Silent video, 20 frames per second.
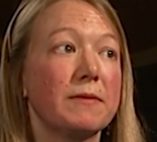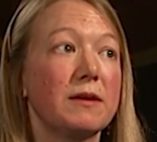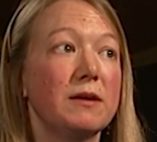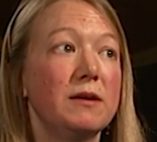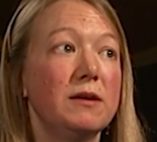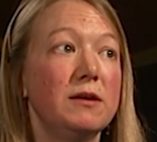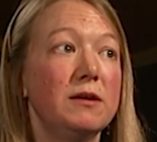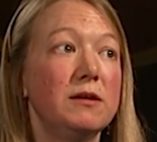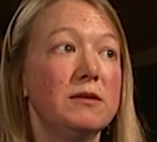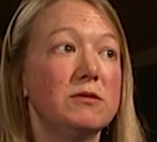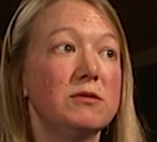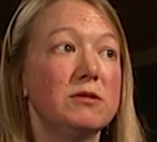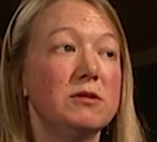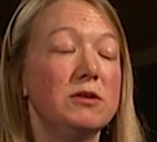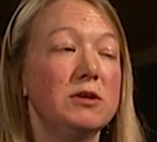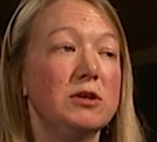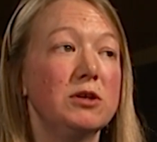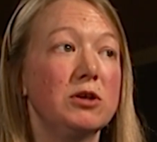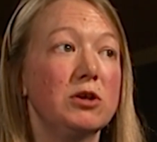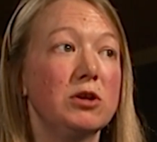It
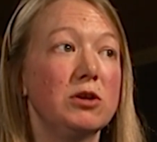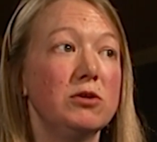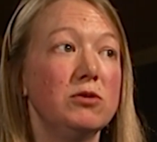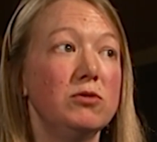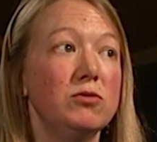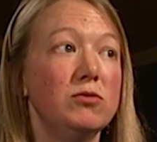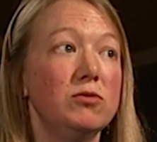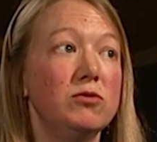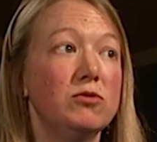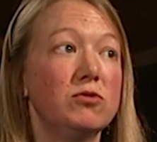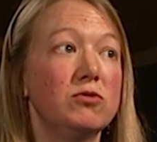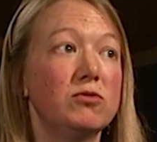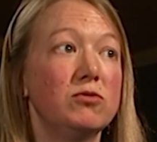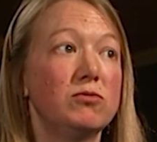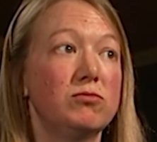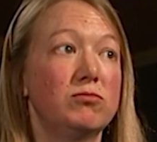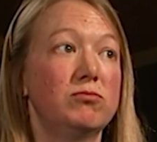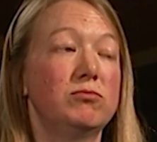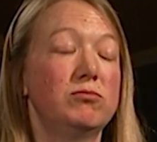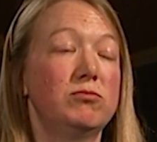includes
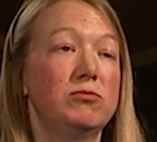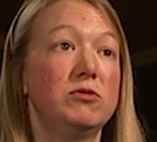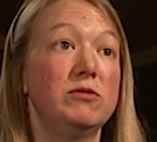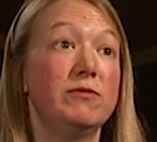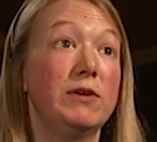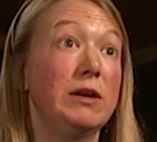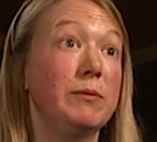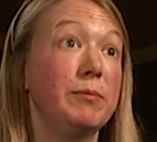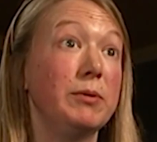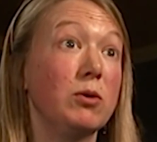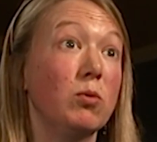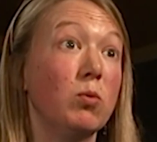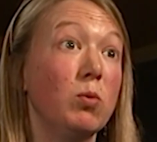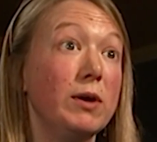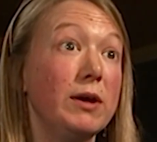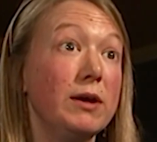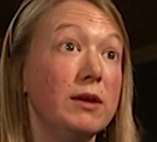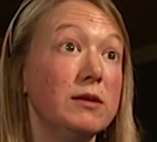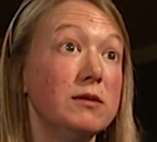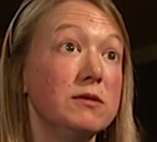developing
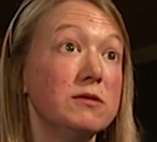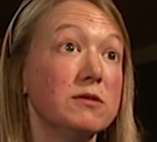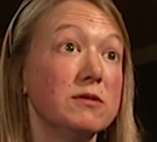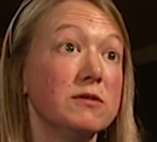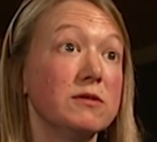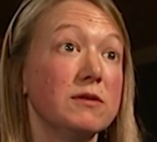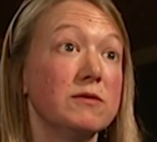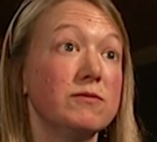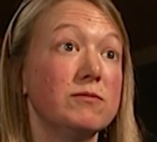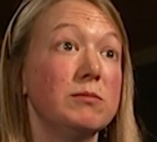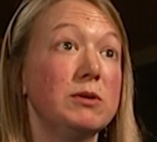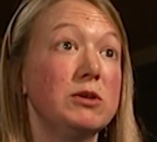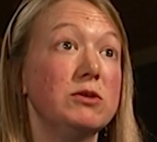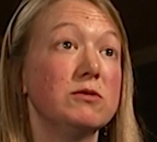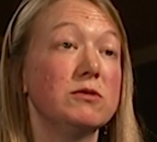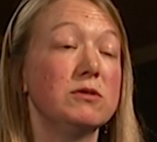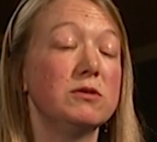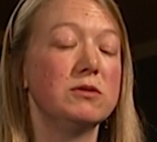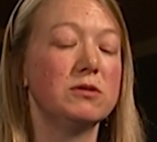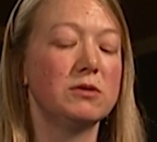awareness, as I've
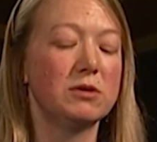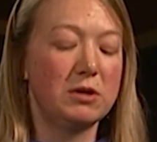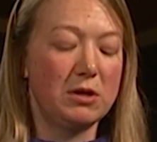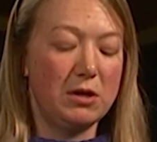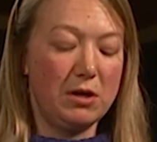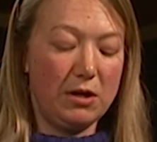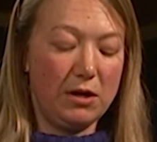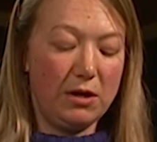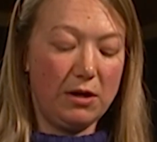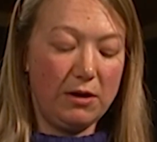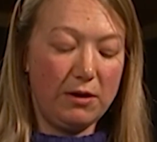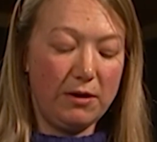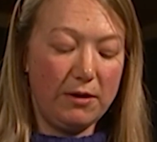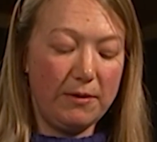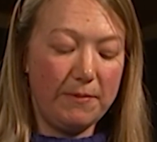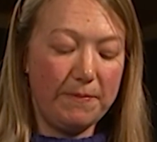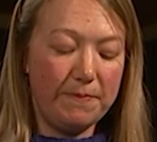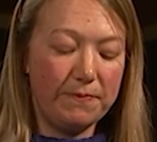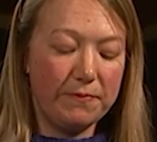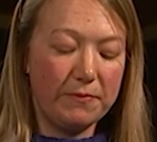mentioned,
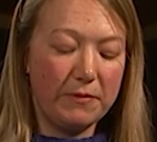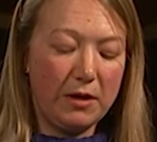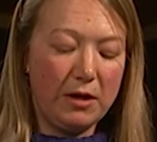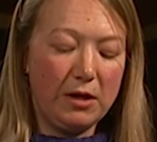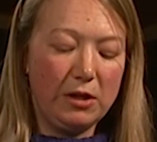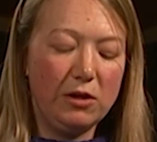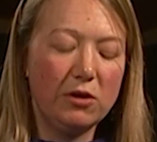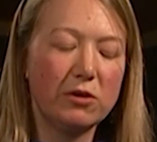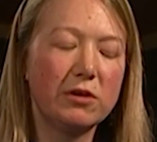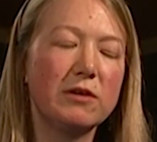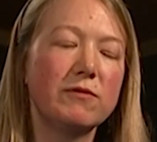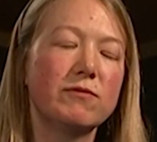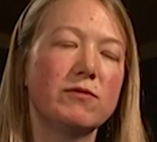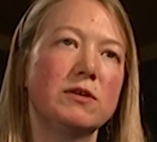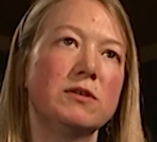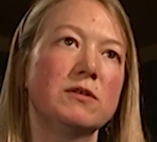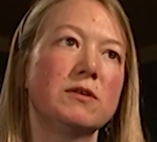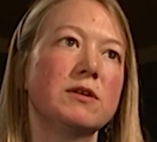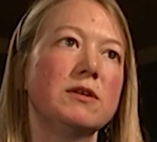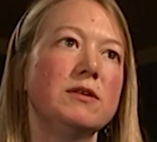looking for
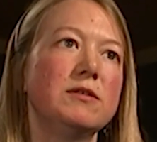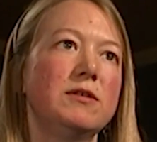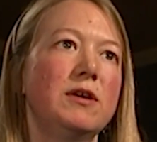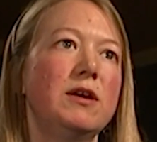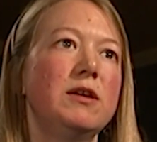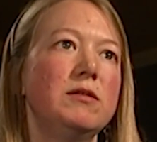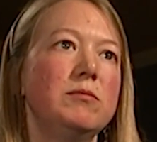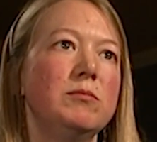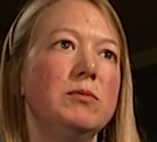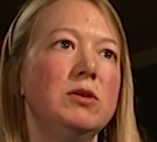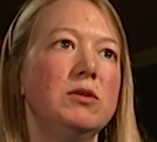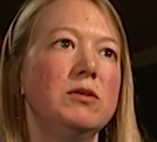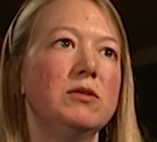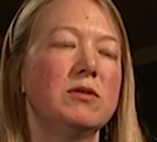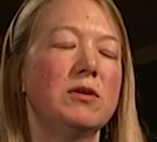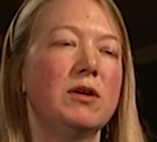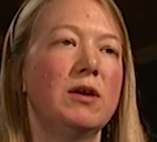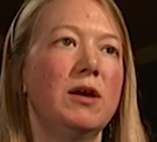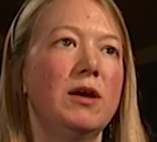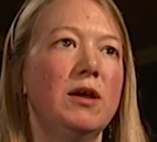contentment
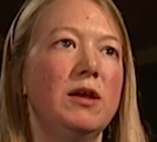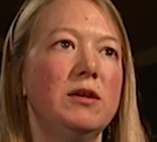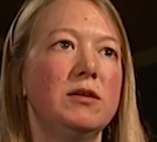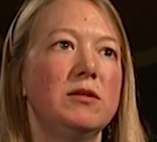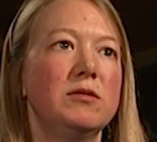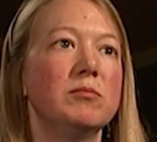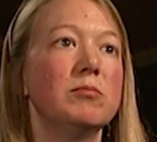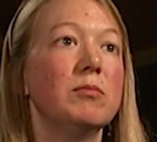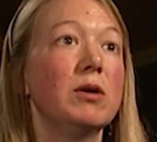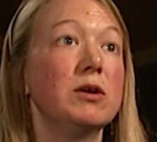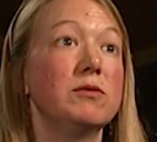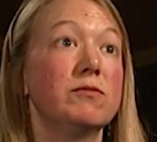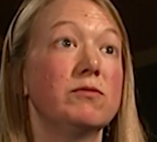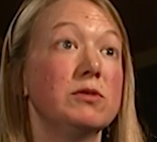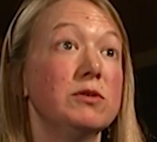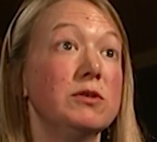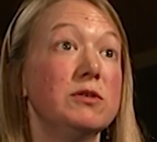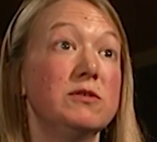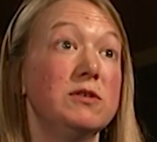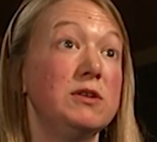and
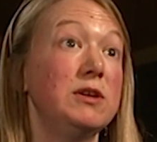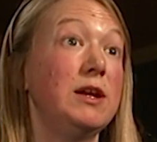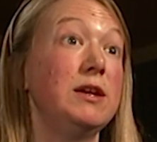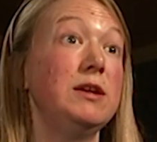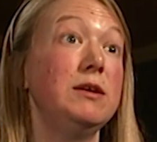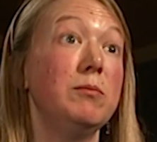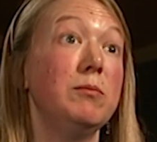mindfulness in any